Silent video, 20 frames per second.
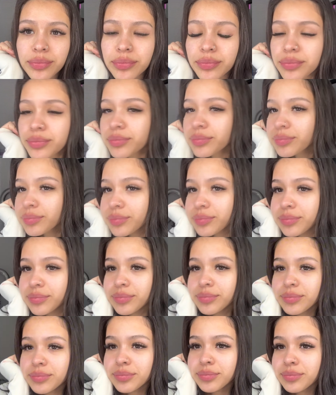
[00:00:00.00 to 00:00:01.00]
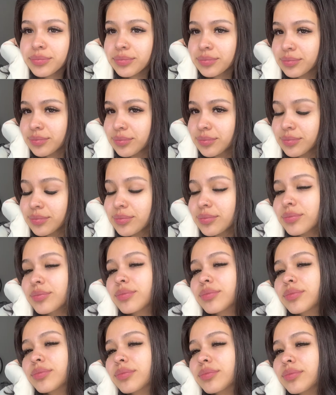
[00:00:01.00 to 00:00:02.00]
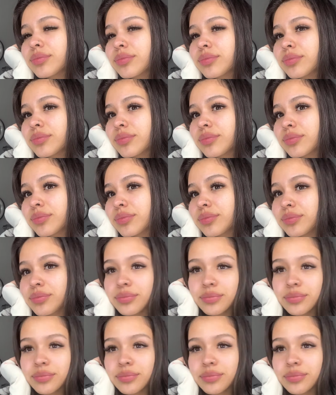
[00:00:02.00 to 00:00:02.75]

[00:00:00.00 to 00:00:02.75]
Nothing is said.